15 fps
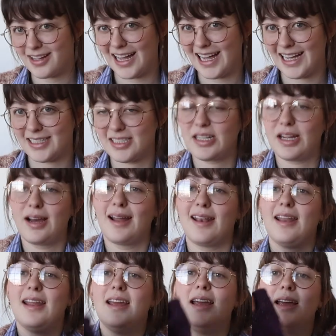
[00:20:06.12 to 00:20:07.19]
cast
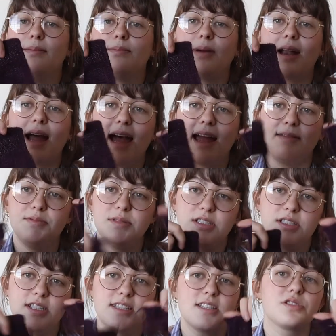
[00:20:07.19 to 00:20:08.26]
on, but I'm
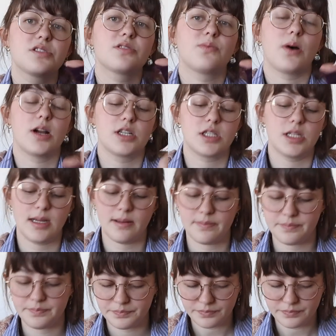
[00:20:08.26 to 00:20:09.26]
still swatching.